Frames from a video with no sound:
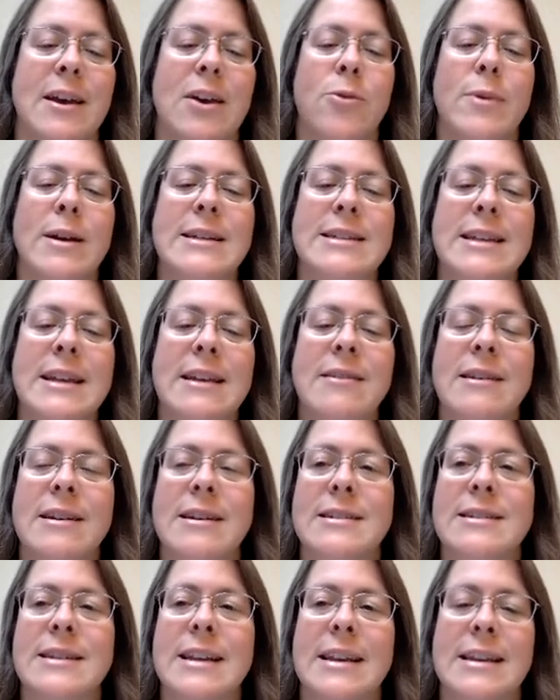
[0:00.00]
We see
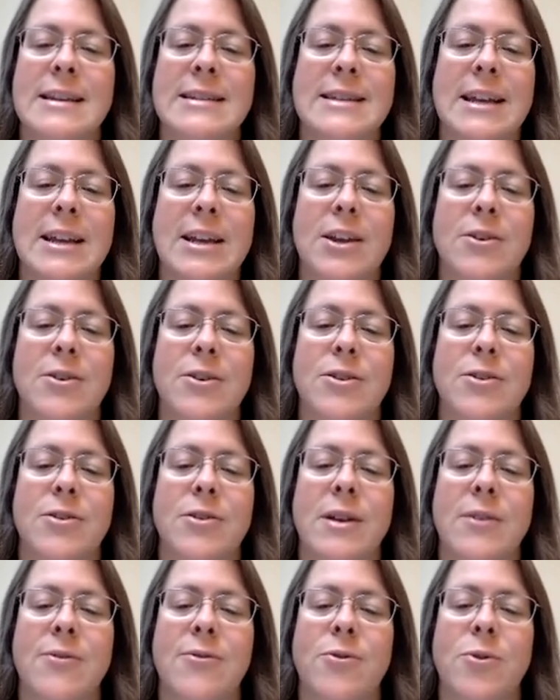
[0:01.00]
this in Ezekiel
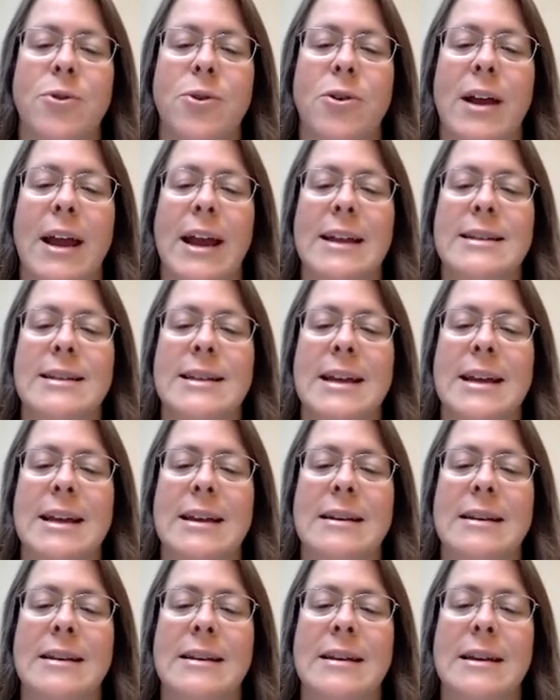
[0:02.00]
34
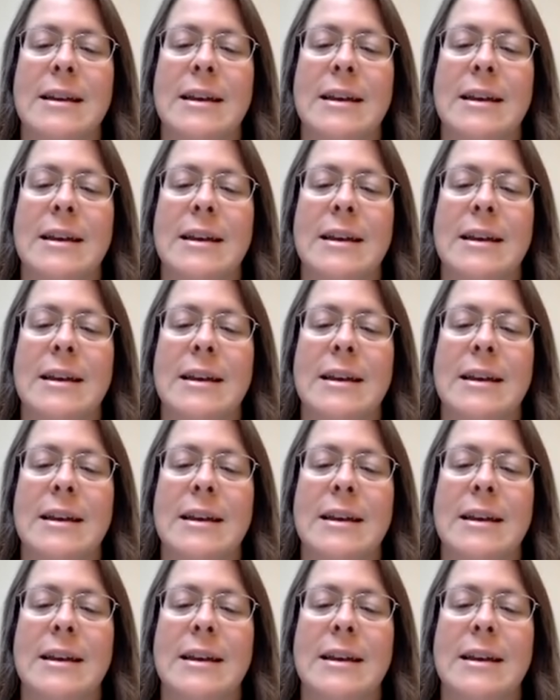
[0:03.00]
18.